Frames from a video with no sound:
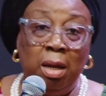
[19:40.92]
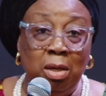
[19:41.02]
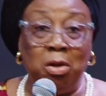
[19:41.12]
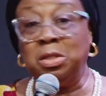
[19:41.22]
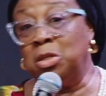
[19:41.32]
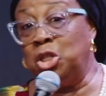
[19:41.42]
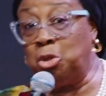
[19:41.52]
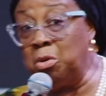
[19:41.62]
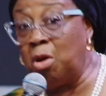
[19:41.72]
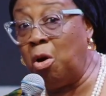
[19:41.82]
It
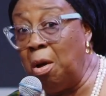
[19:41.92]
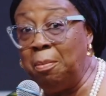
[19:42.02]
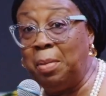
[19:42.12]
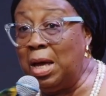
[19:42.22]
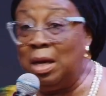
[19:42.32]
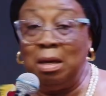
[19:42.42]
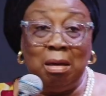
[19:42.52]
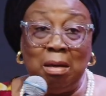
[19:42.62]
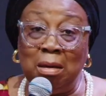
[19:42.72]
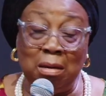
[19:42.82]
shouldn't come
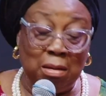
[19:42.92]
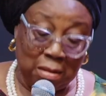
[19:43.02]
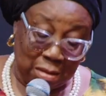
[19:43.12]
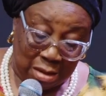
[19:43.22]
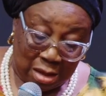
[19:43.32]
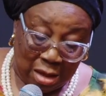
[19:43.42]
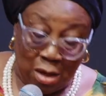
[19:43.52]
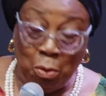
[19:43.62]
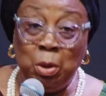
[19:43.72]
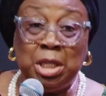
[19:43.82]
by
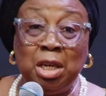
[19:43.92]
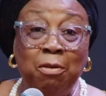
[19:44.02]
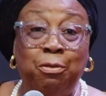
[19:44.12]
wishing